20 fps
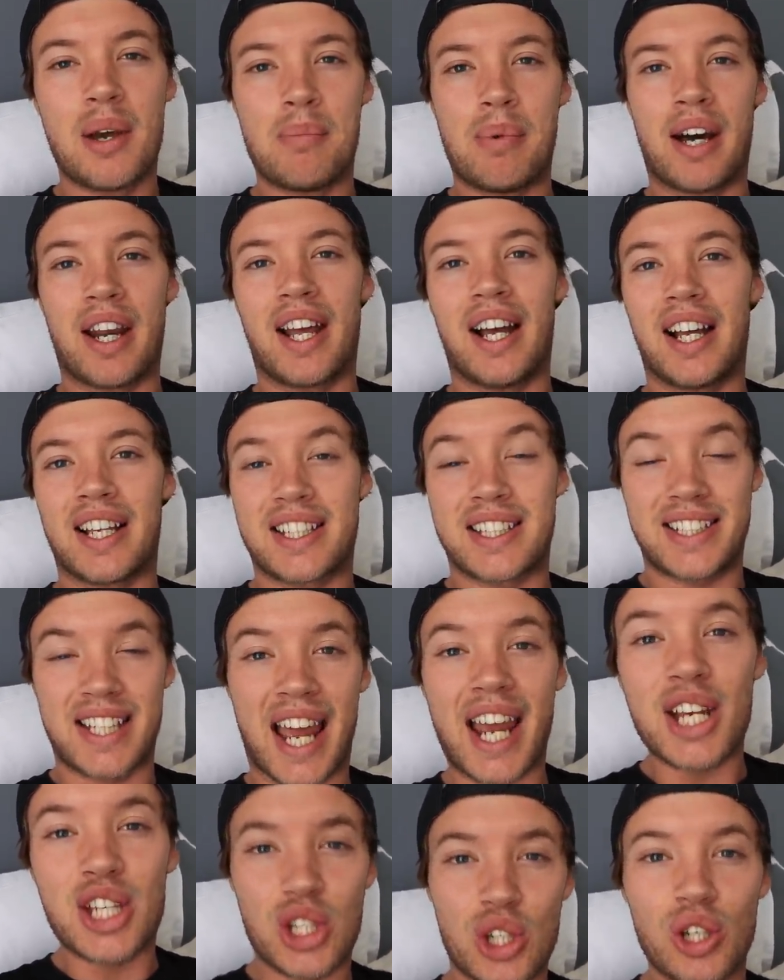But uh,
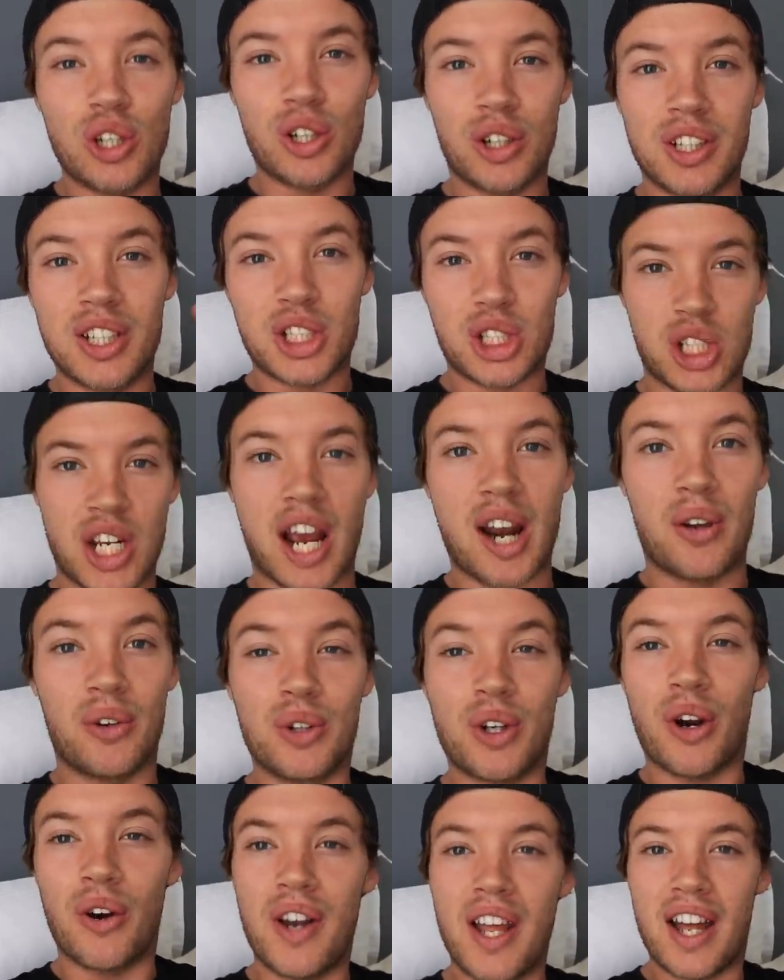stay tuned on this channel,
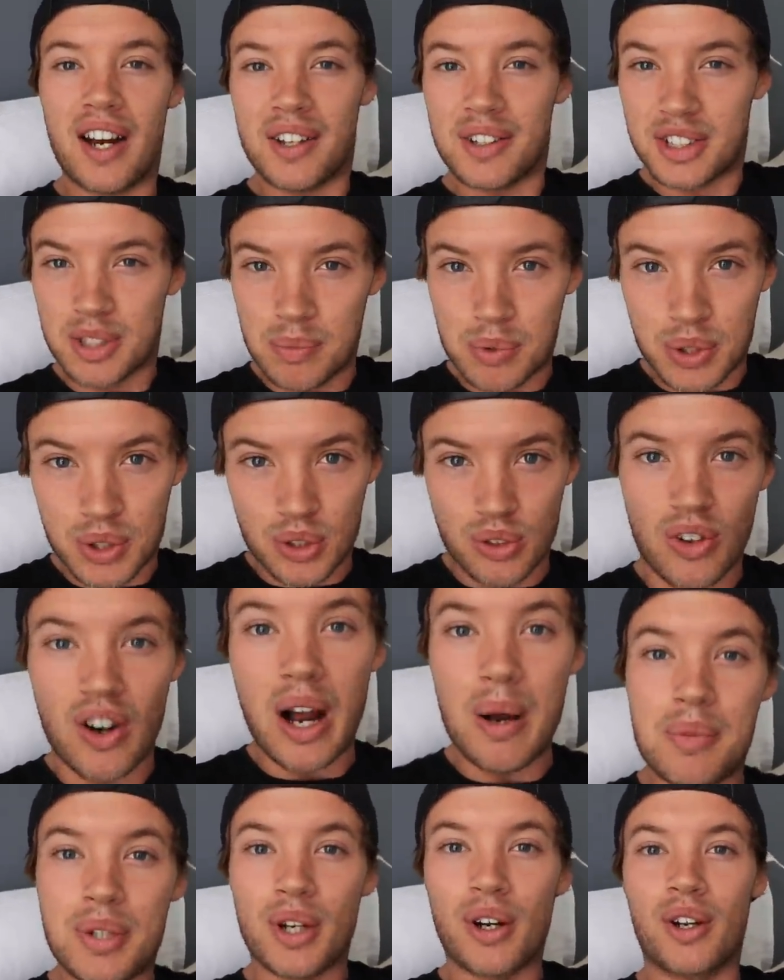go down and
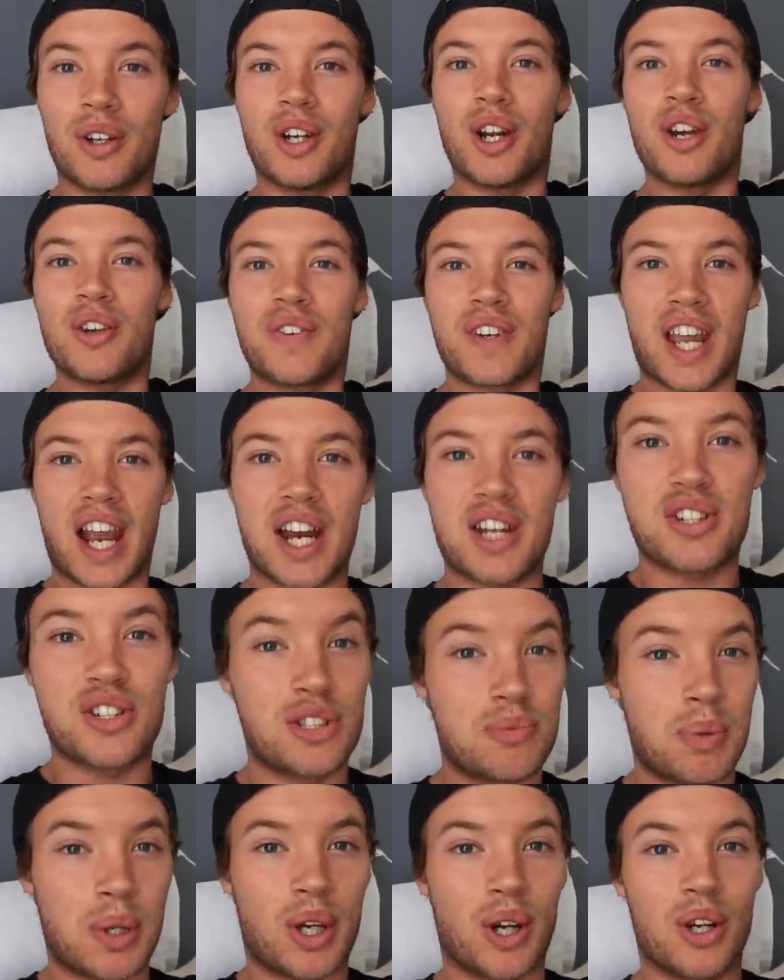subscribe, turn on
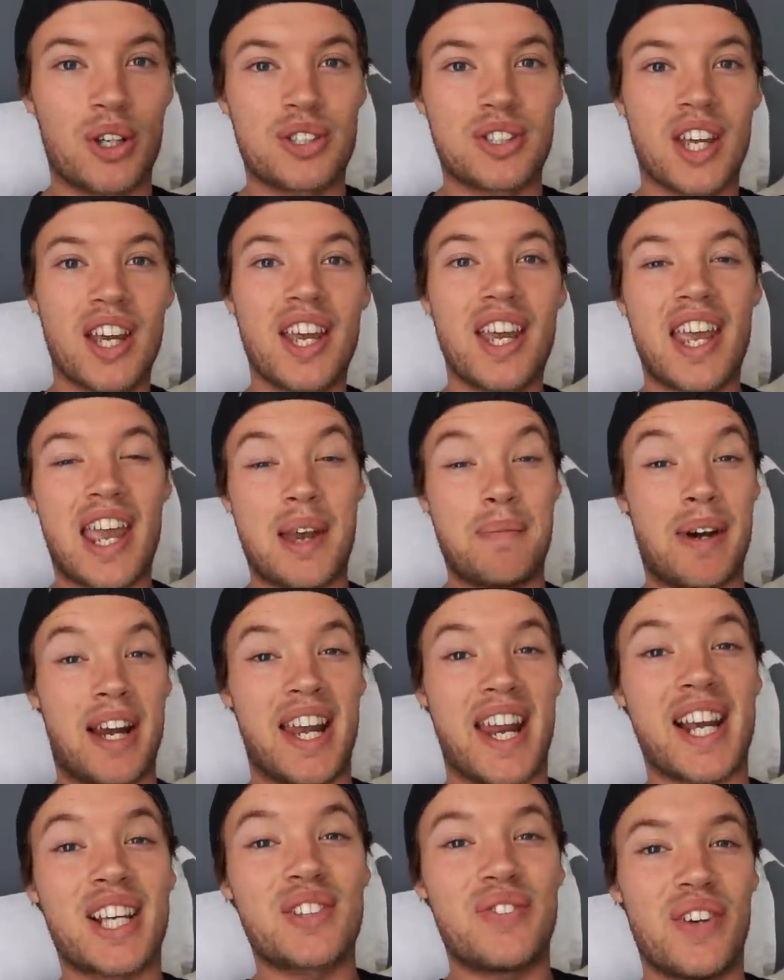notifications because in my
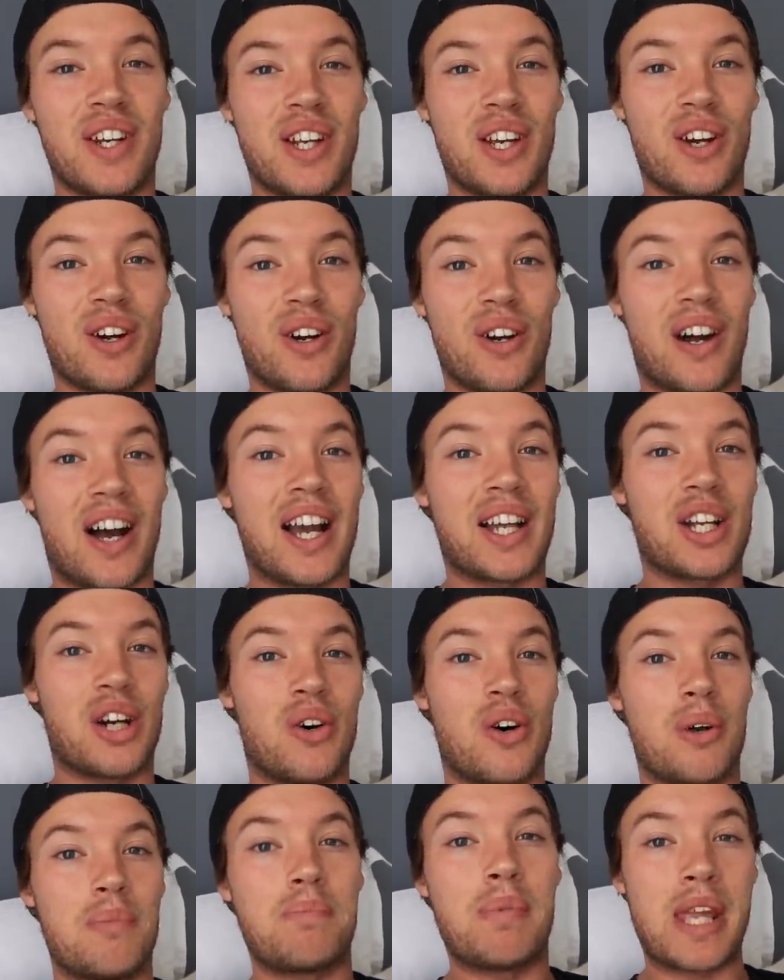next video I
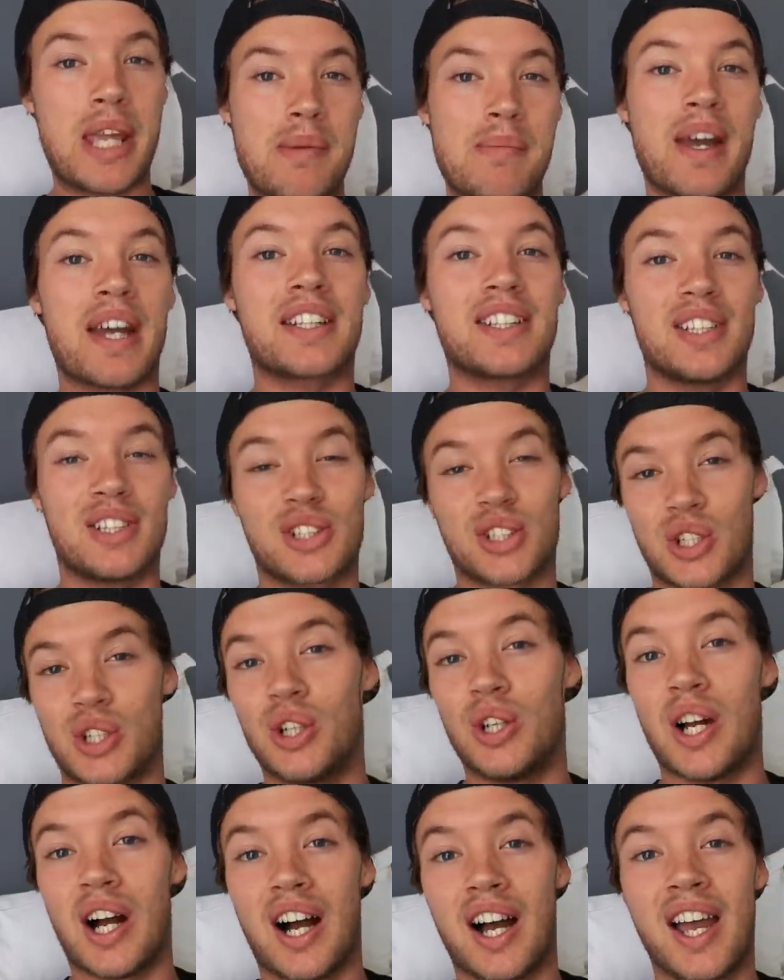go on BMX and
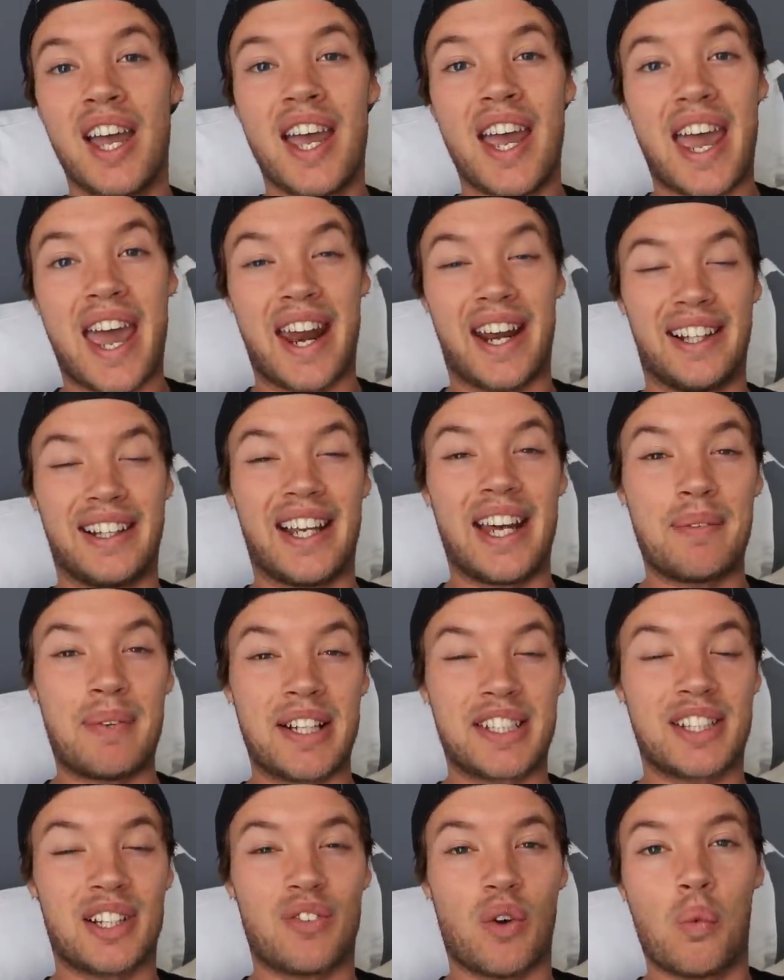scooter and I land
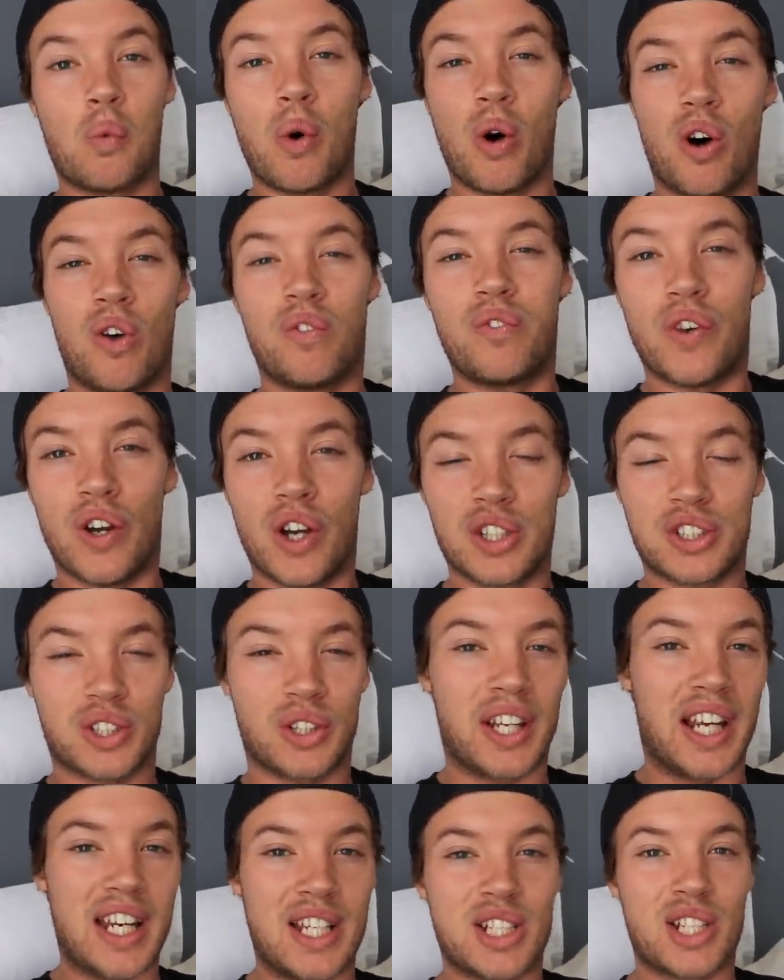myself a world first
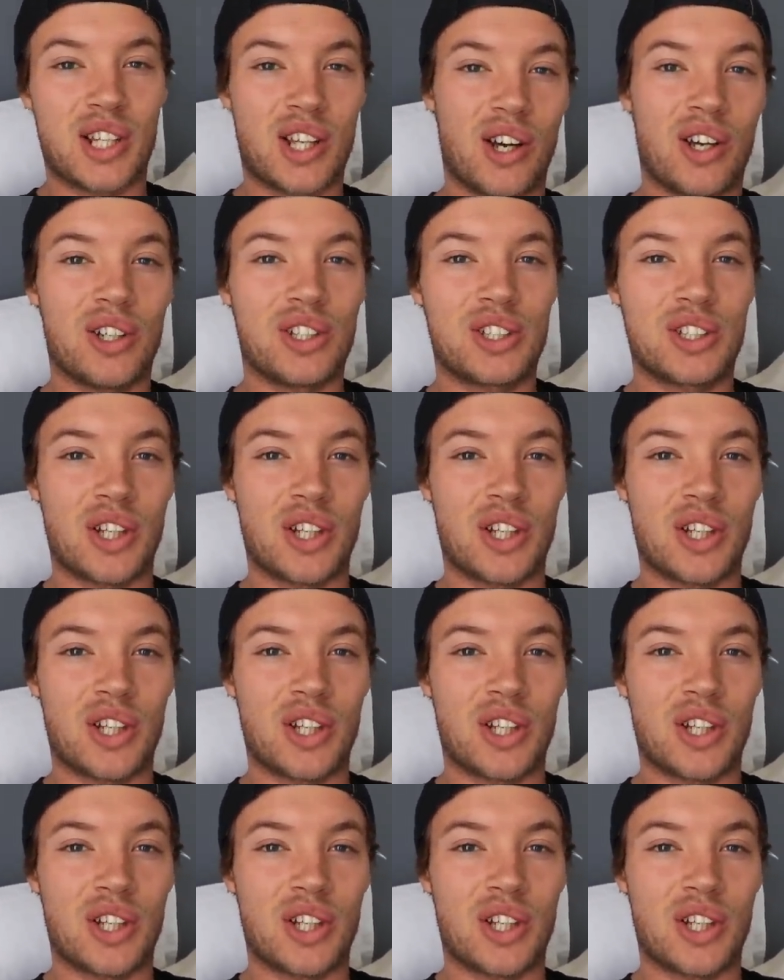on each of those.